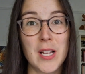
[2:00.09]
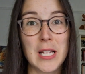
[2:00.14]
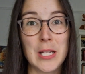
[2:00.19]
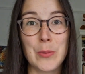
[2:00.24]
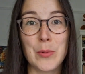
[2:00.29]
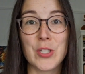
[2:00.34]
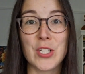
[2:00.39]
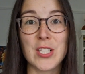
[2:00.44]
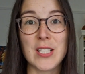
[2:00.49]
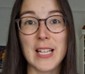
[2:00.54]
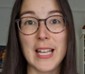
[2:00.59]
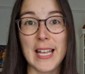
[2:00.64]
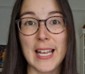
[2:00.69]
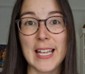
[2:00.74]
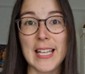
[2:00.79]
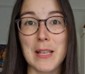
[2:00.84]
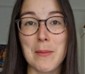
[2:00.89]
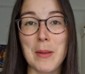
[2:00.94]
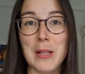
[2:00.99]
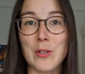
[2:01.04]
which is
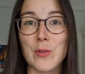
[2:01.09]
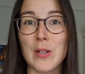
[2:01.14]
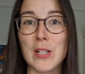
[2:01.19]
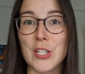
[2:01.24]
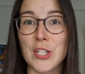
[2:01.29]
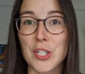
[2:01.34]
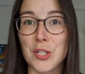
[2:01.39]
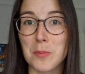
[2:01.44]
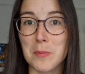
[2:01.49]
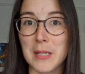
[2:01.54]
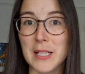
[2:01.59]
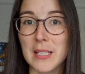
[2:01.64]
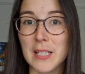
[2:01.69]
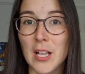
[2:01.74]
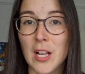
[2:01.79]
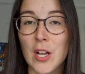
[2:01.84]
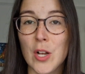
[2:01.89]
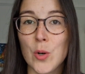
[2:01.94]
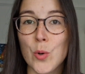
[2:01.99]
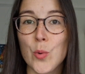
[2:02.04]
Éric-Emmanuel Schmitt,
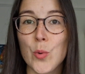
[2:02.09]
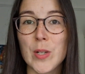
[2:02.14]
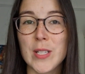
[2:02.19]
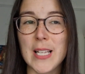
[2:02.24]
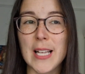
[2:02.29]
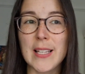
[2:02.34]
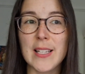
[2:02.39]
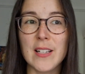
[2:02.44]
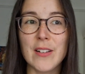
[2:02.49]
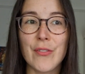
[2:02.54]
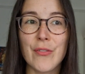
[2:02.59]
who is, I think,